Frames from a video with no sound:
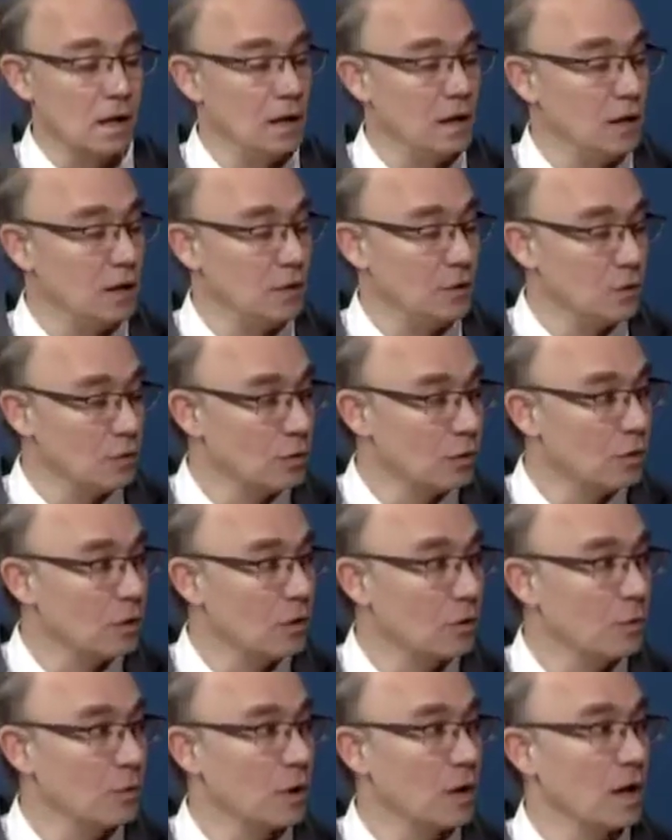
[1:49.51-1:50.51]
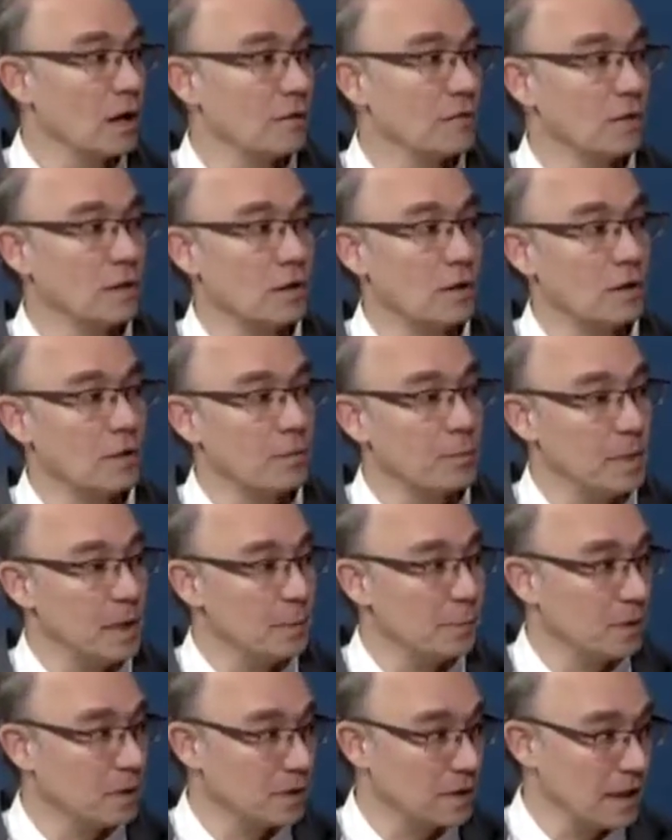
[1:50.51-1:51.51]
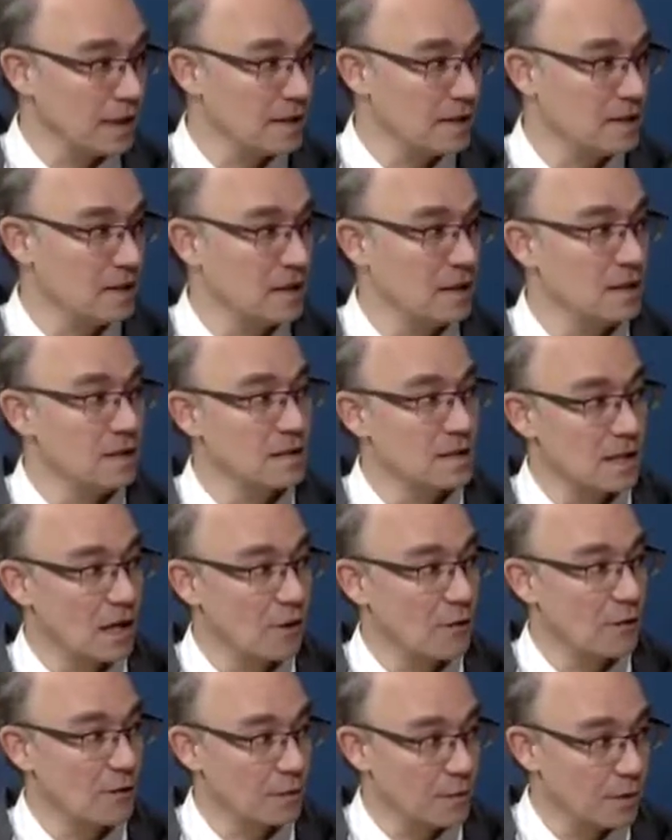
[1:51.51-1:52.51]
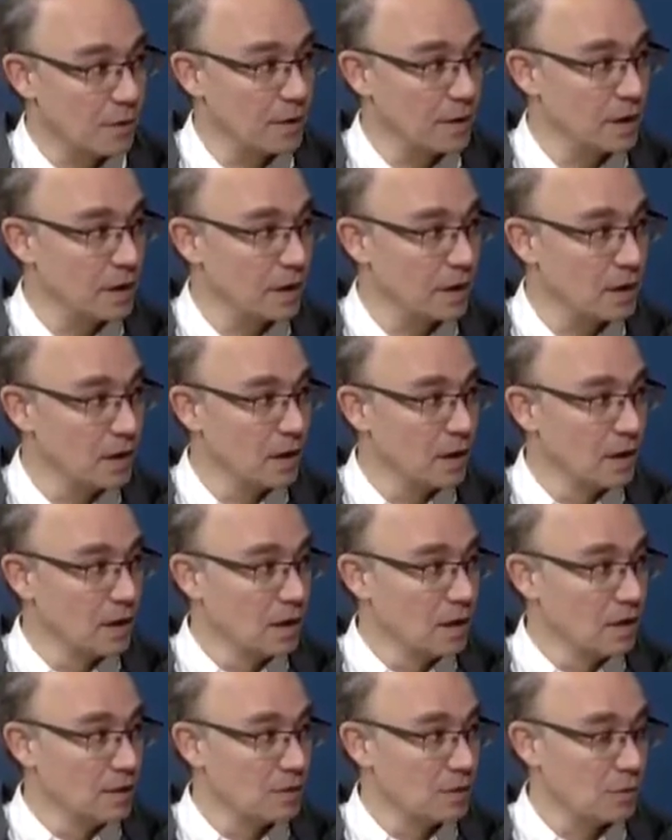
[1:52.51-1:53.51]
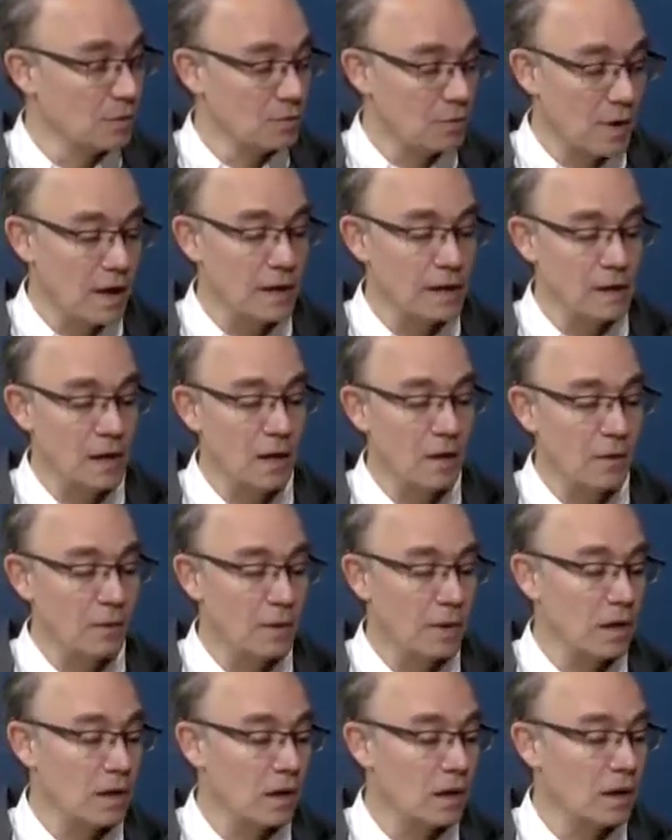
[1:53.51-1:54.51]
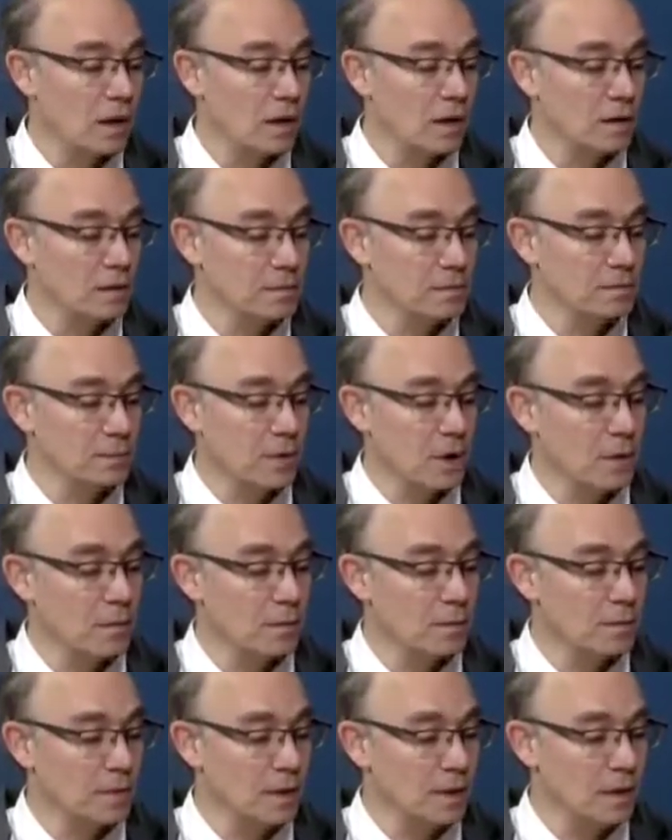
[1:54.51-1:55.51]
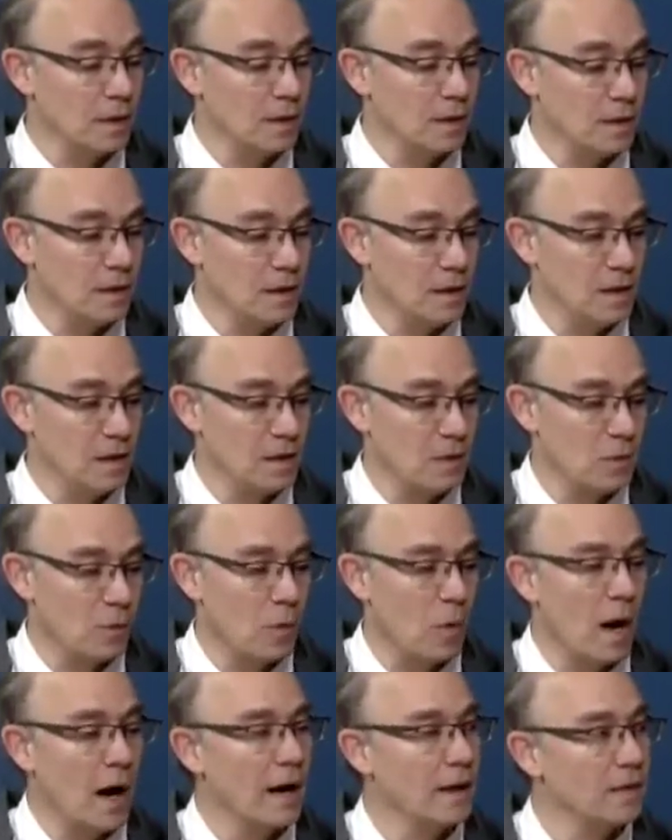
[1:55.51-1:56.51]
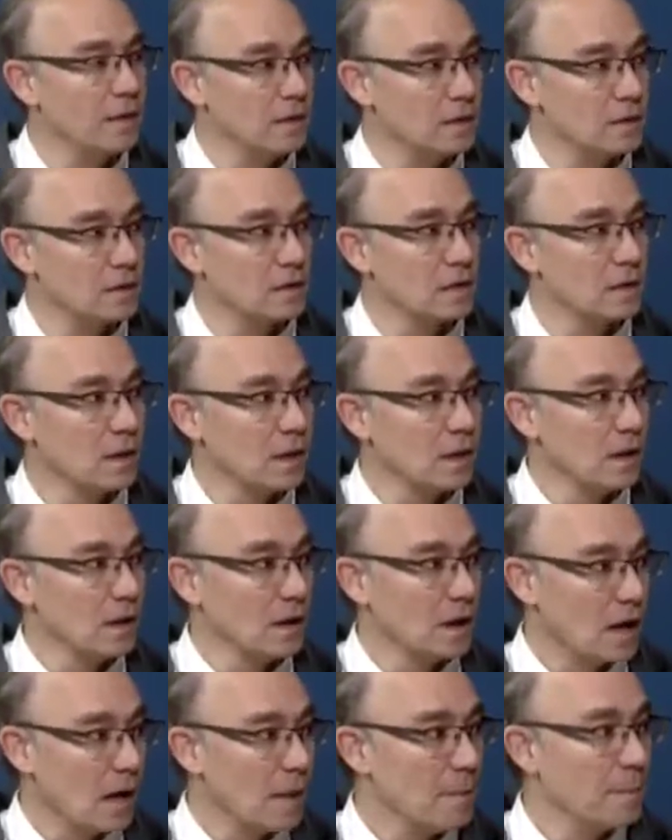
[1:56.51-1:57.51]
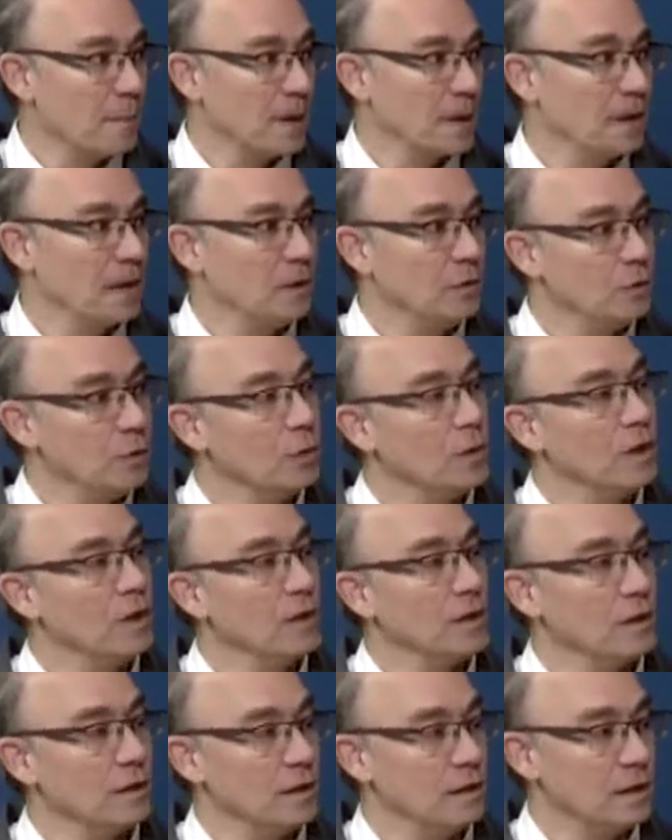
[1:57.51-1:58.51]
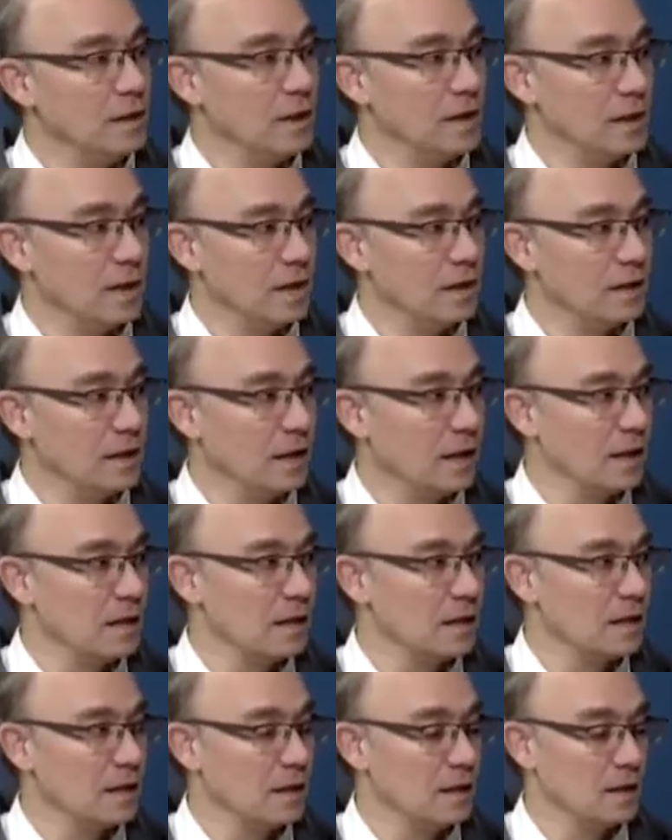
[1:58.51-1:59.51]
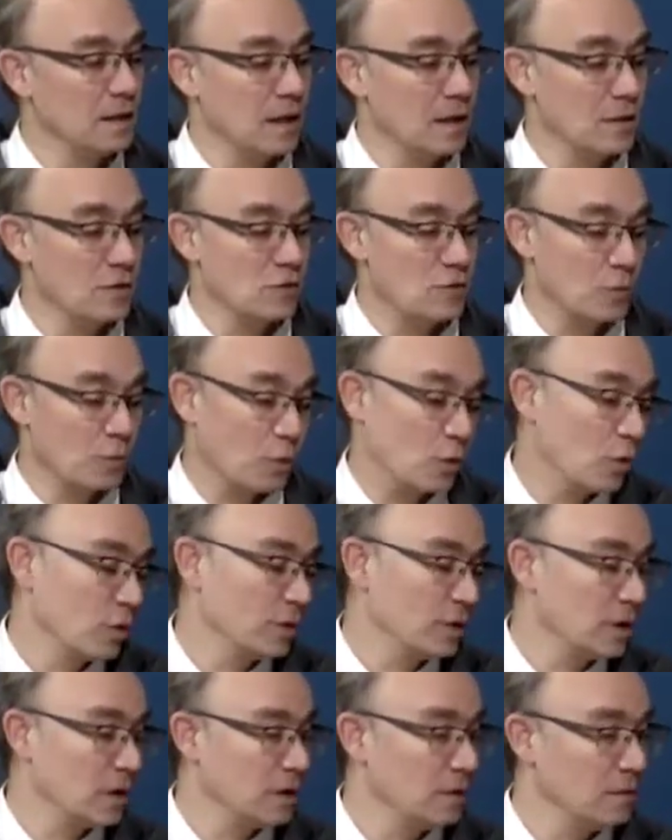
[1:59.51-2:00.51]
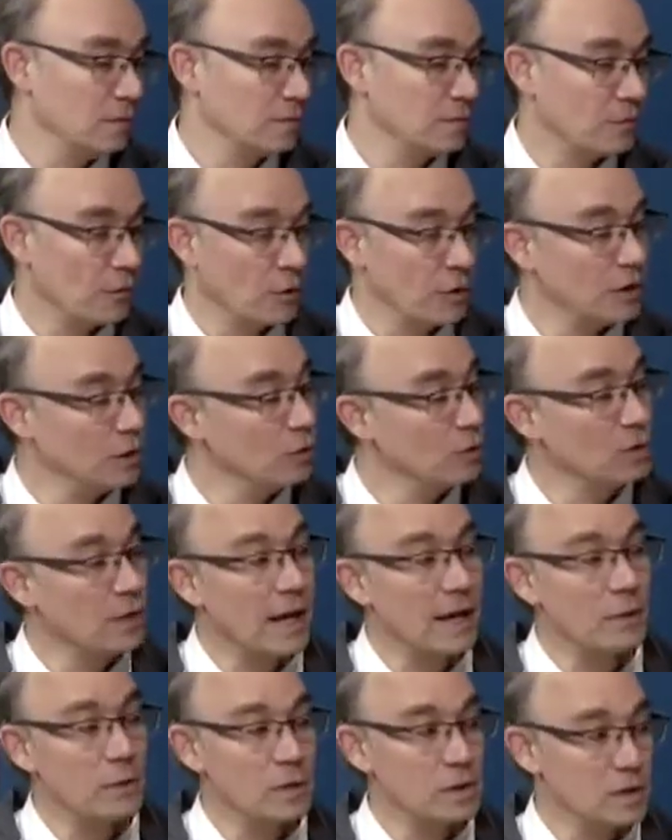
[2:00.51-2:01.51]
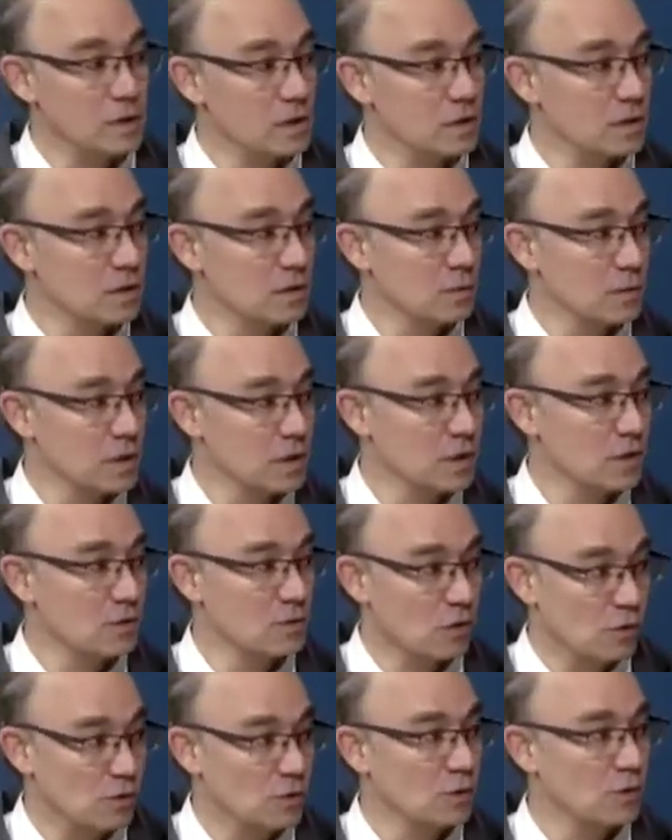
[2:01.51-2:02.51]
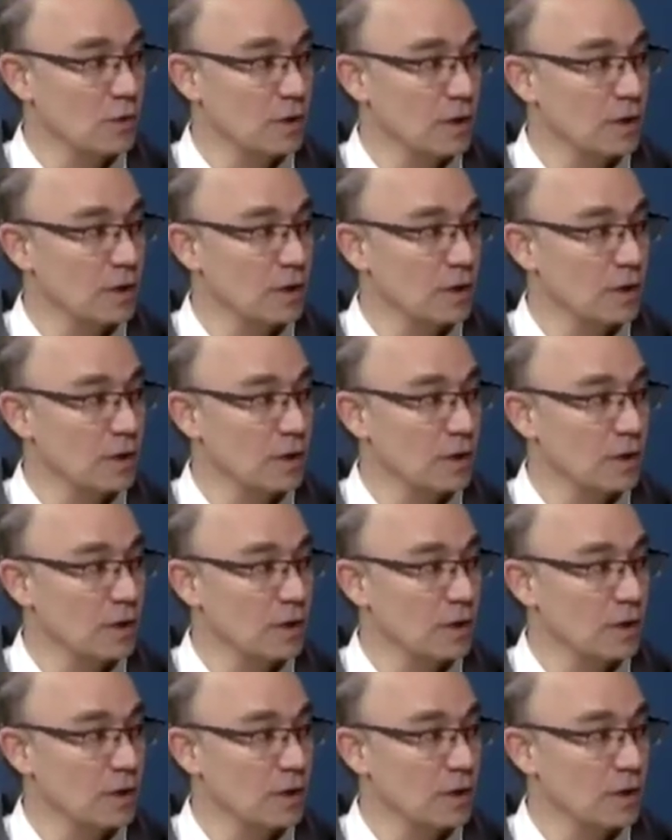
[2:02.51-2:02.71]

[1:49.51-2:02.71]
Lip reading: in Europe. We have a lot of people testing in South America. So right now we are probably the widest company doing DNA tests and supporting 42 languages, which is also